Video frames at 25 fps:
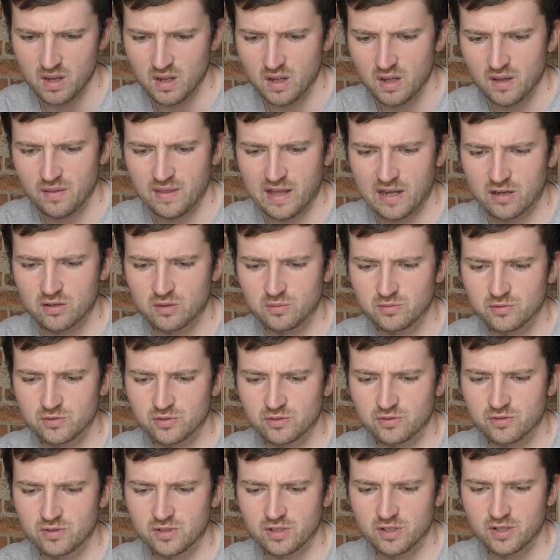that comes
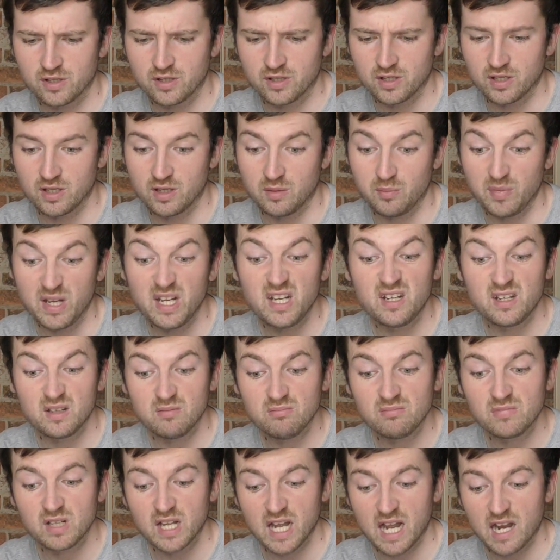under the
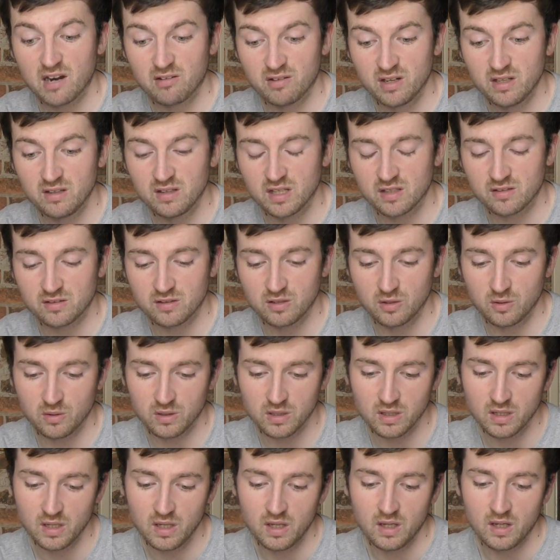medium category, that's
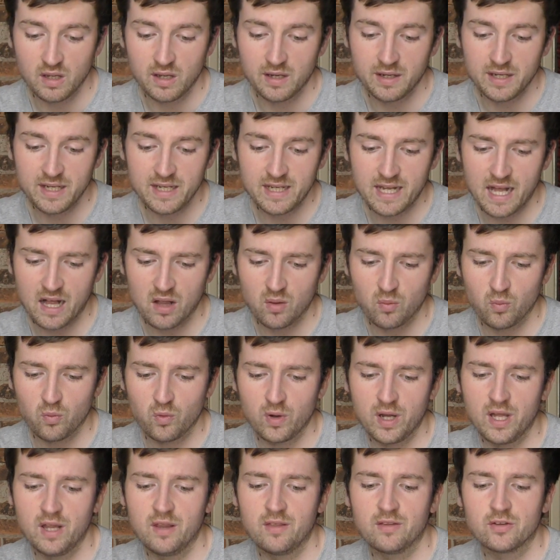cool. Need help
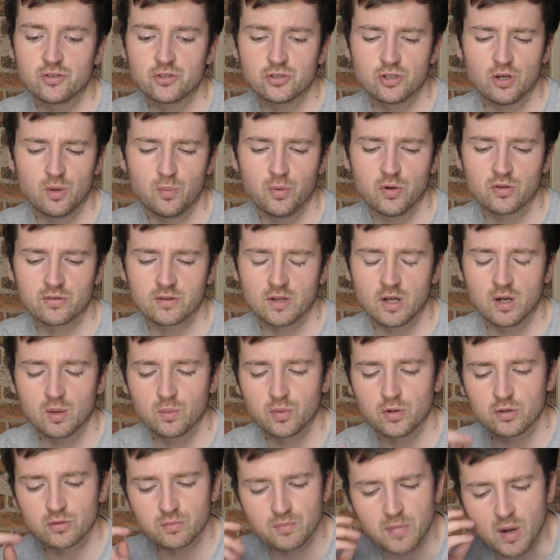with short putts, long
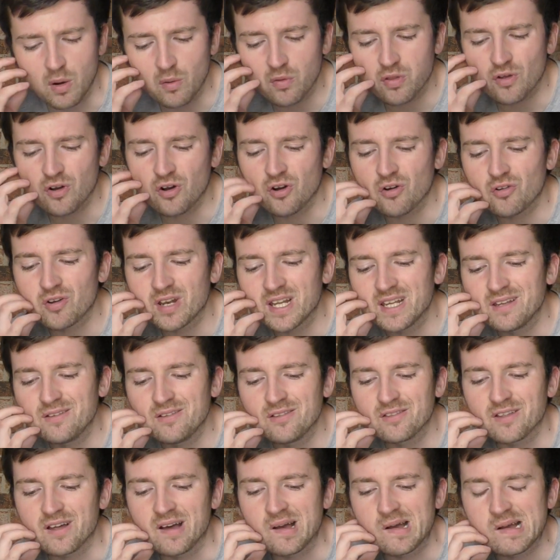putts, both or
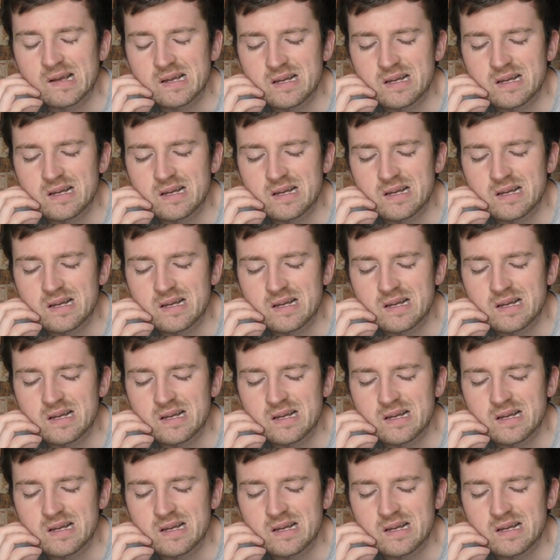neither.